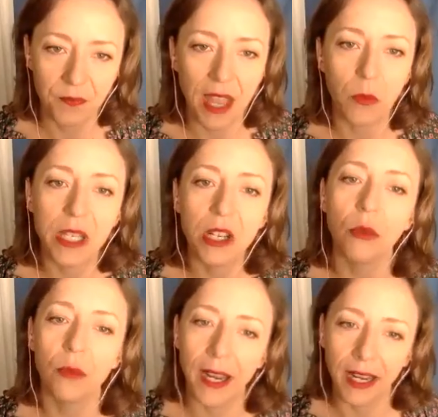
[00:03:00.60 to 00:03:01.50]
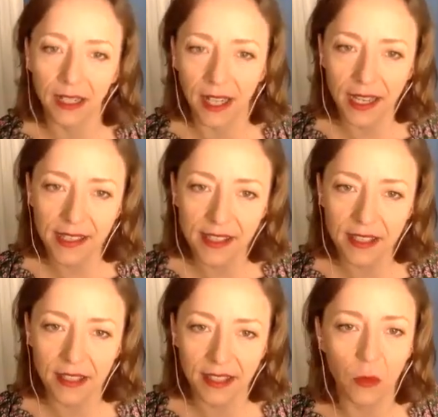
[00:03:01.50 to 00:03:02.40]
that we don't recognize,
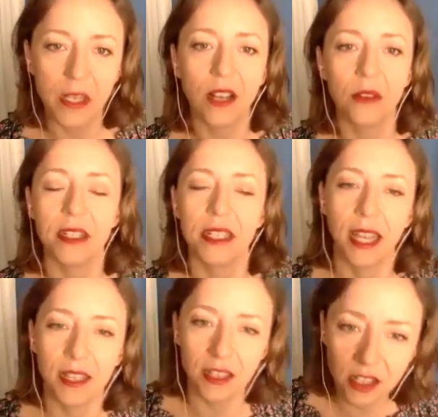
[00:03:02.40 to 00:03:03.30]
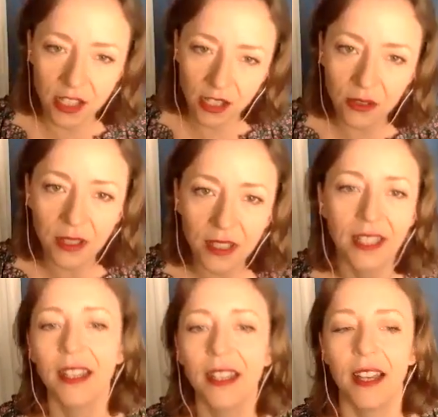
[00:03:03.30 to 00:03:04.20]
that we don't tend to,
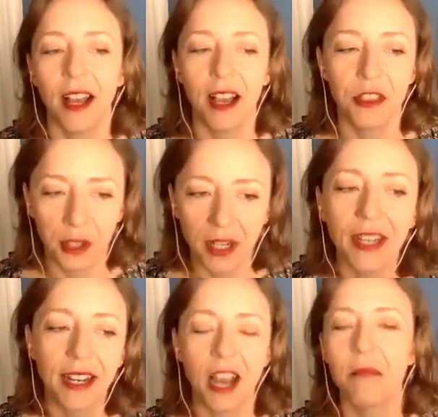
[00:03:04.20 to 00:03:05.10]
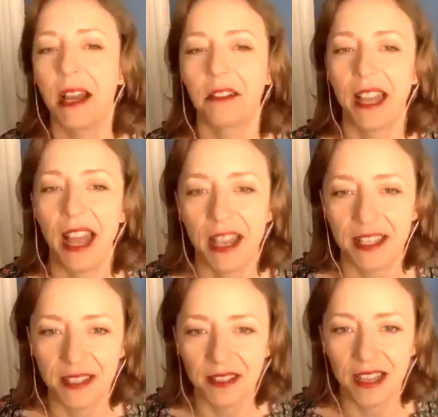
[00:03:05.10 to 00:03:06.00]
they're going to come out as
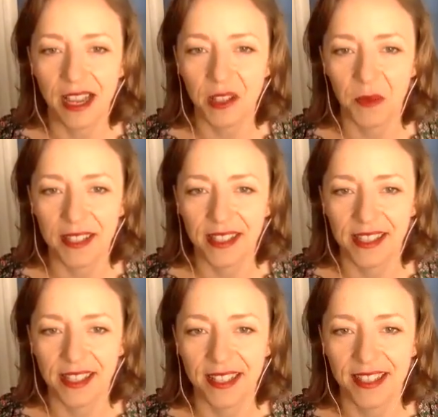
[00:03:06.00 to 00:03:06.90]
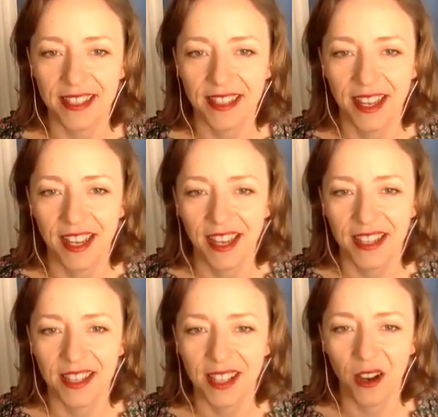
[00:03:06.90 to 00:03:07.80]
resistance.
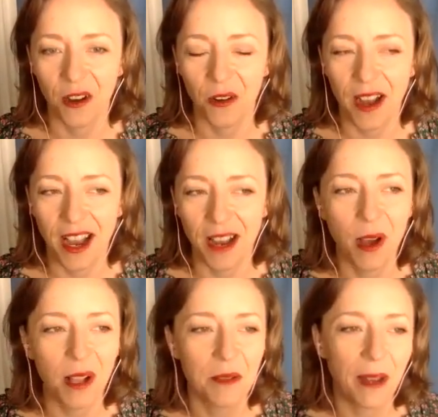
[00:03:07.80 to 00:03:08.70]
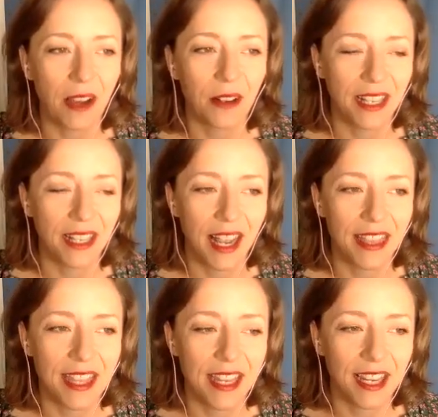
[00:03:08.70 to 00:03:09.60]
So I'm all about it. I
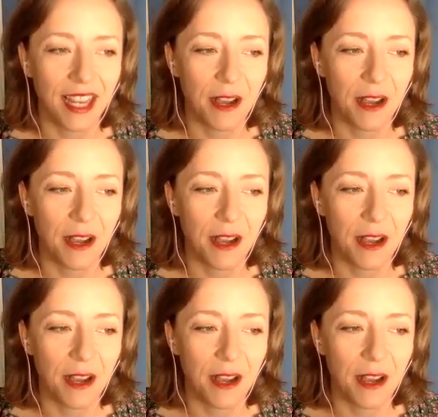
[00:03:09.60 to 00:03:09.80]
think